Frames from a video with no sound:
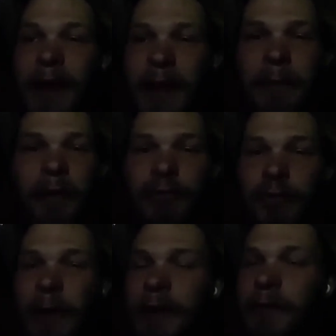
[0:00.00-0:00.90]
and about
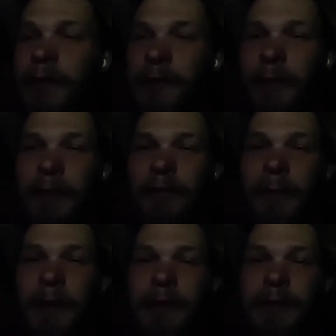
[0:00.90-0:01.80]
20 feet away
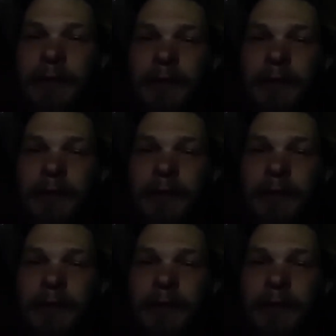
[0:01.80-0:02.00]
from it.